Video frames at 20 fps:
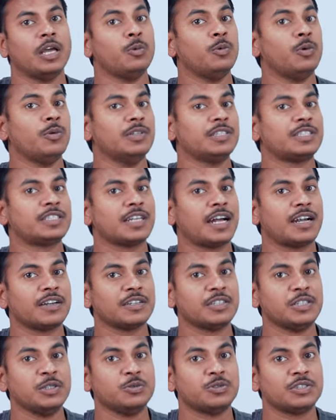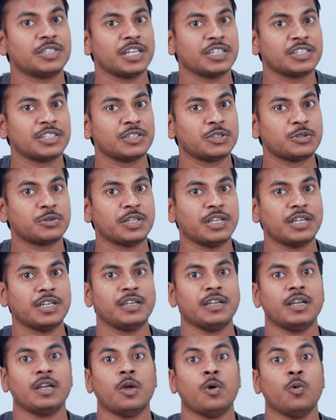We will start a new section
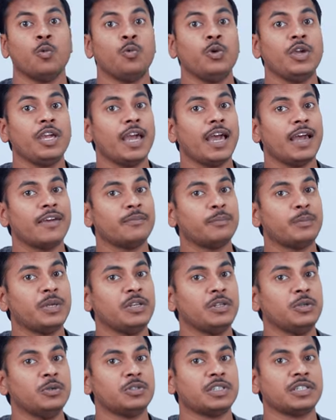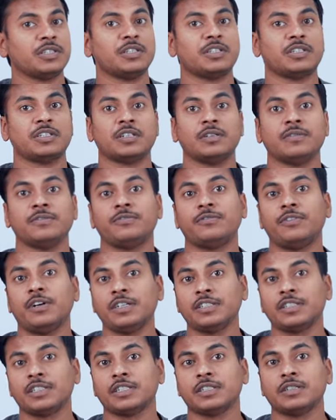today. We have been using the term
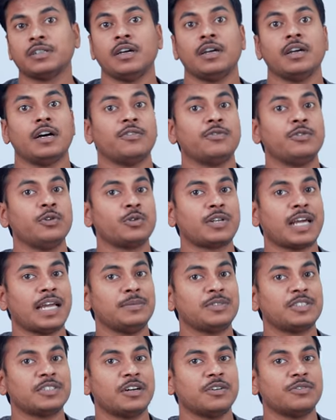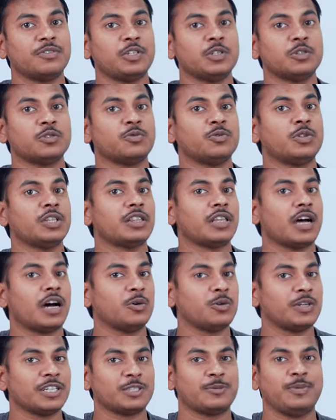function a few times in our videos
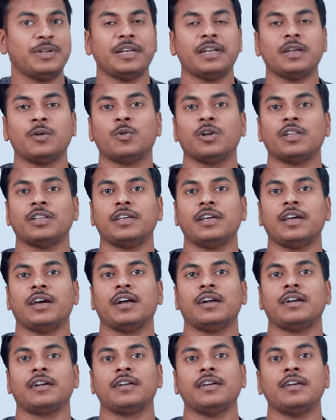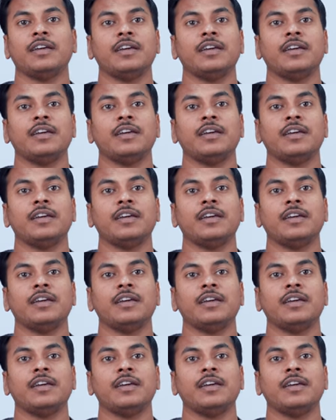without explaining what they are.